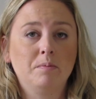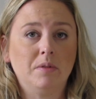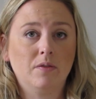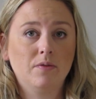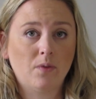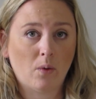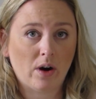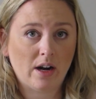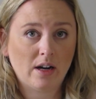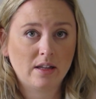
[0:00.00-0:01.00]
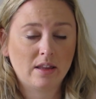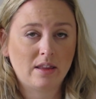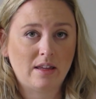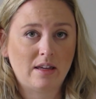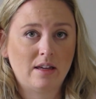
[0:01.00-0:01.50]
before
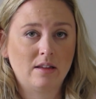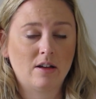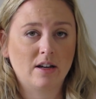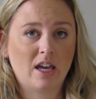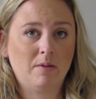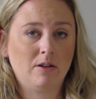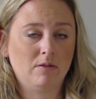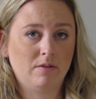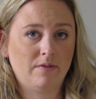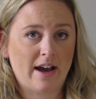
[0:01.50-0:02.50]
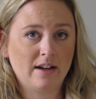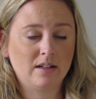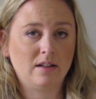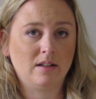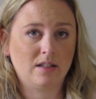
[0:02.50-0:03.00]
the law came into
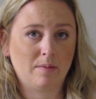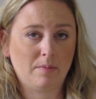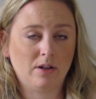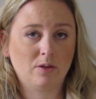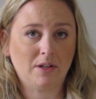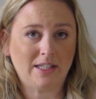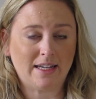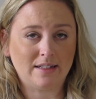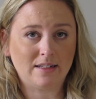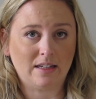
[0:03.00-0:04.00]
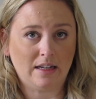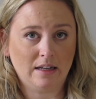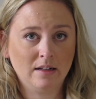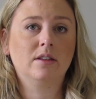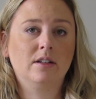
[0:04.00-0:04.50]
effect in December
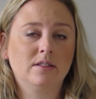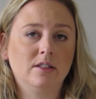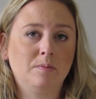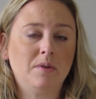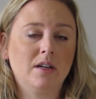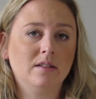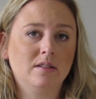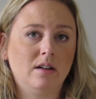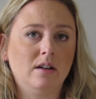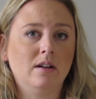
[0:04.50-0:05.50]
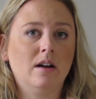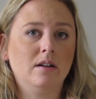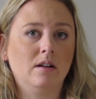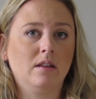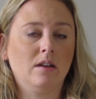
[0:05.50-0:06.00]
2018, they'll still be considered
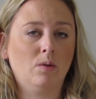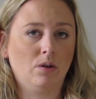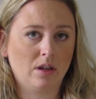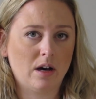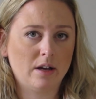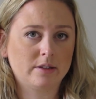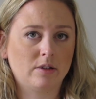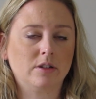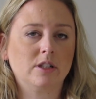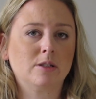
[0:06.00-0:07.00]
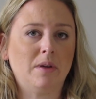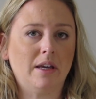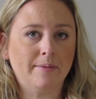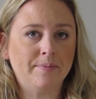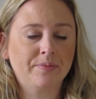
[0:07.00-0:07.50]
under the old law, so they'll just
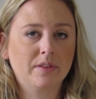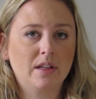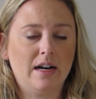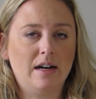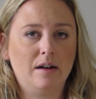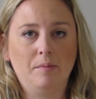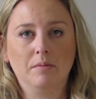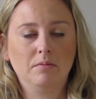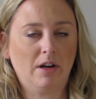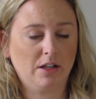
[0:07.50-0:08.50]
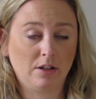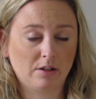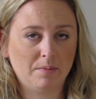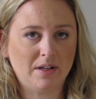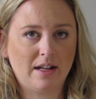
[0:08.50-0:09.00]
be regular
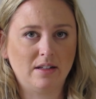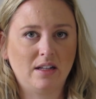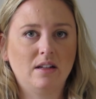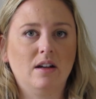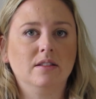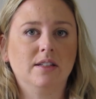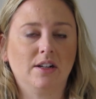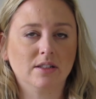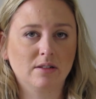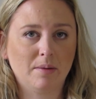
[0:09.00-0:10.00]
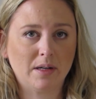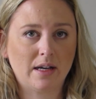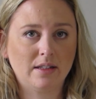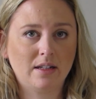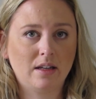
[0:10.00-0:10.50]
criminality and not serious
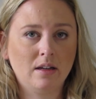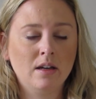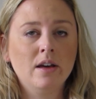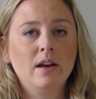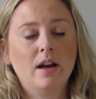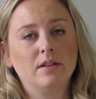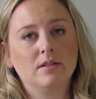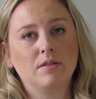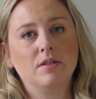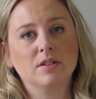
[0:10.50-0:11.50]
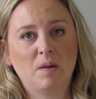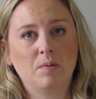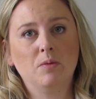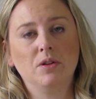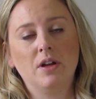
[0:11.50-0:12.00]
criminality, and so those
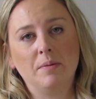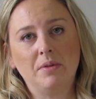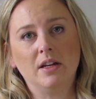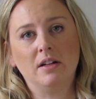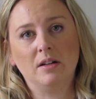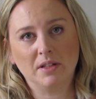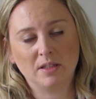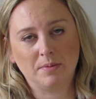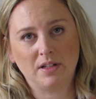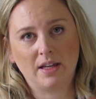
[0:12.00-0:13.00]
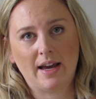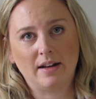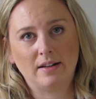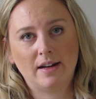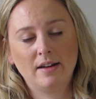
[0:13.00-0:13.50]
people will not be inadmissible to
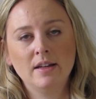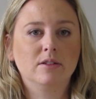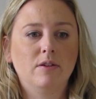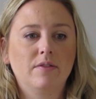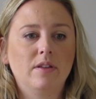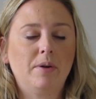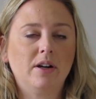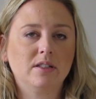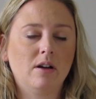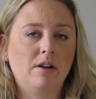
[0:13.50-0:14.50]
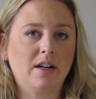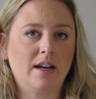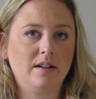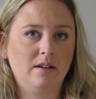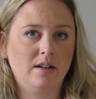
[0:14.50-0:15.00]
Canada. So if the person already
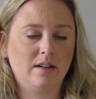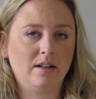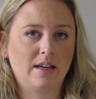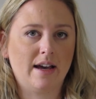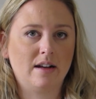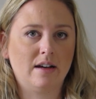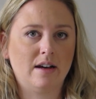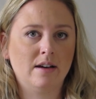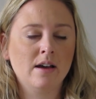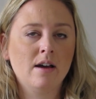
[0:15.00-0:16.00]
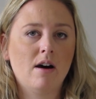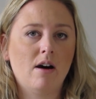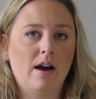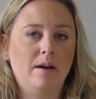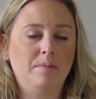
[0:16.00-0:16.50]
entered into Canada
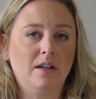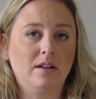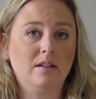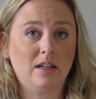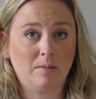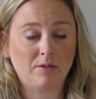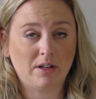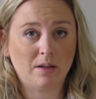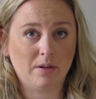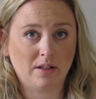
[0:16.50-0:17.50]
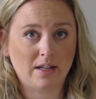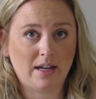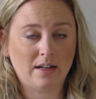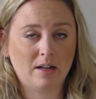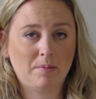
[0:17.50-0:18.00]
being deemed
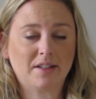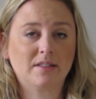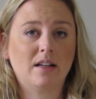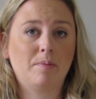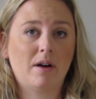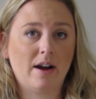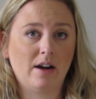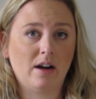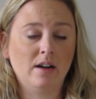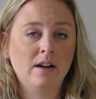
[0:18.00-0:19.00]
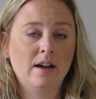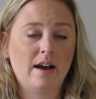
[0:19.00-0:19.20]
rehabilitated because they had a prior